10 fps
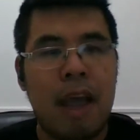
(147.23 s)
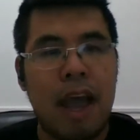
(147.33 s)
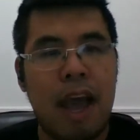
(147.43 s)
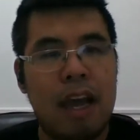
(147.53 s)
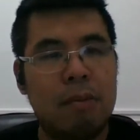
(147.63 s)

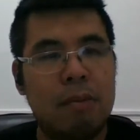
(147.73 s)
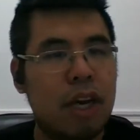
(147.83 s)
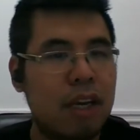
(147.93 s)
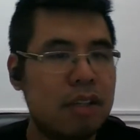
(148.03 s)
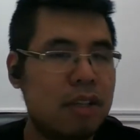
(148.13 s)
And I'm
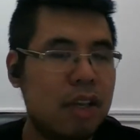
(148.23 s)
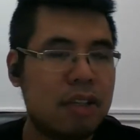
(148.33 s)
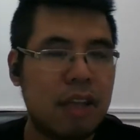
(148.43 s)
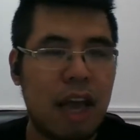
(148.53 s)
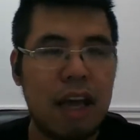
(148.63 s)
looking at his
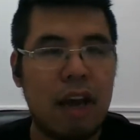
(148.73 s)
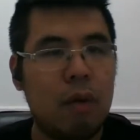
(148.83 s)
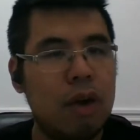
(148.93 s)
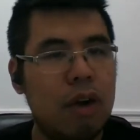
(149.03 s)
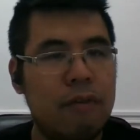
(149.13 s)
list, and I
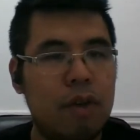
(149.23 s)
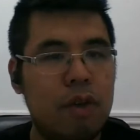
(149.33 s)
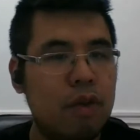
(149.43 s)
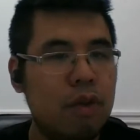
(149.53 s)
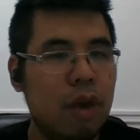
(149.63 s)
wonder if
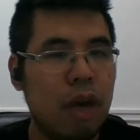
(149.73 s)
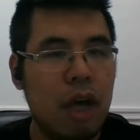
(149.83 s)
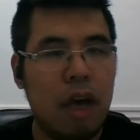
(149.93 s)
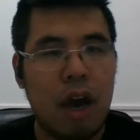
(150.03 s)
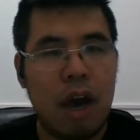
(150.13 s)
you,
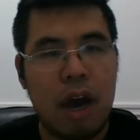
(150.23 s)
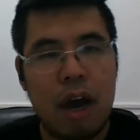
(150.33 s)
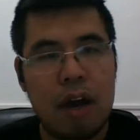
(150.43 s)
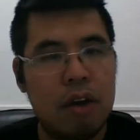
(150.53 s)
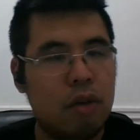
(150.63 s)

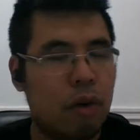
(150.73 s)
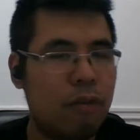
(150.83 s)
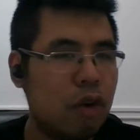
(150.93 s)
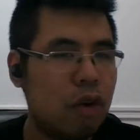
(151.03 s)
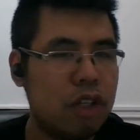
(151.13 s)
your
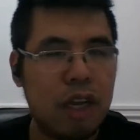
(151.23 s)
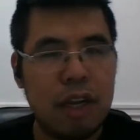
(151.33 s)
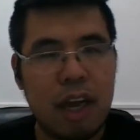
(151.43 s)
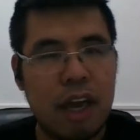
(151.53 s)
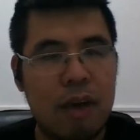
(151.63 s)

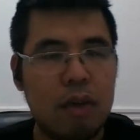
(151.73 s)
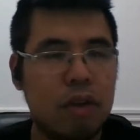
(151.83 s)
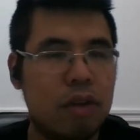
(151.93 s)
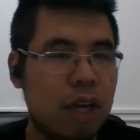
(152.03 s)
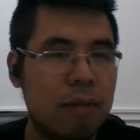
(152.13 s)
version, and what
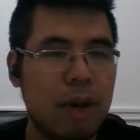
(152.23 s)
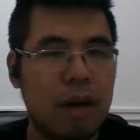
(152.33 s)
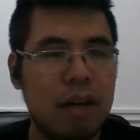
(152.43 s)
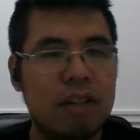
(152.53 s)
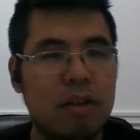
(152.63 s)
you think
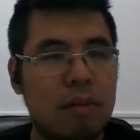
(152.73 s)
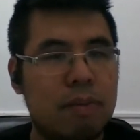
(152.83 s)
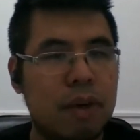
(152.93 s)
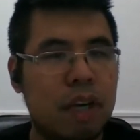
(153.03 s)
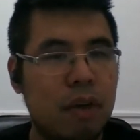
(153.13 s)
about his
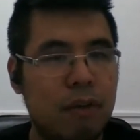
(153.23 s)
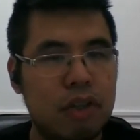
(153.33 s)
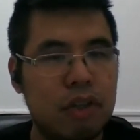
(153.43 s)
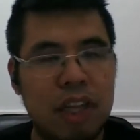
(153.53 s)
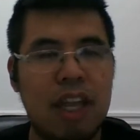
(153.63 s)
particular
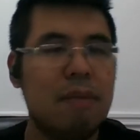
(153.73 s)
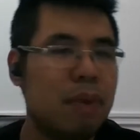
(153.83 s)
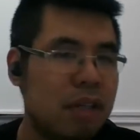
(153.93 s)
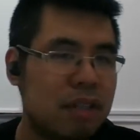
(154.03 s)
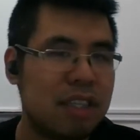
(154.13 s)
version. Like, he
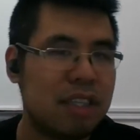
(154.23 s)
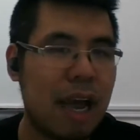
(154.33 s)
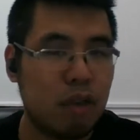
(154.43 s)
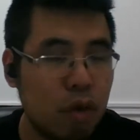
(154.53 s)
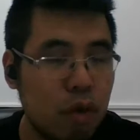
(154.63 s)
plays
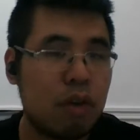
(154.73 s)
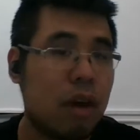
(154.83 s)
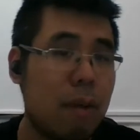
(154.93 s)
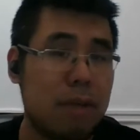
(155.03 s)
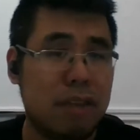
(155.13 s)
2
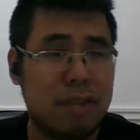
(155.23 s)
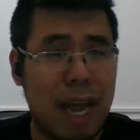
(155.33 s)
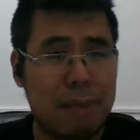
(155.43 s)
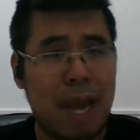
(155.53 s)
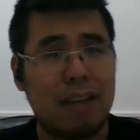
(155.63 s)
copies of
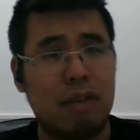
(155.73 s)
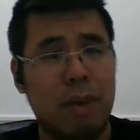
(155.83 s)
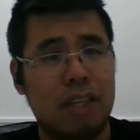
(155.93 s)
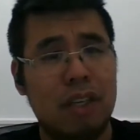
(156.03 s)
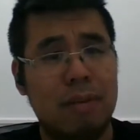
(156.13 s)
Snapcaster
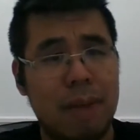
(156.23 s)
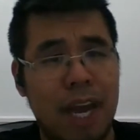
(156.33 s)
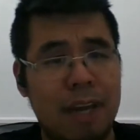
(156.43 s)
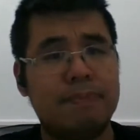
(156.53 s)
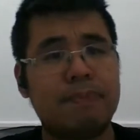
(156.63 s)
Mage in the main,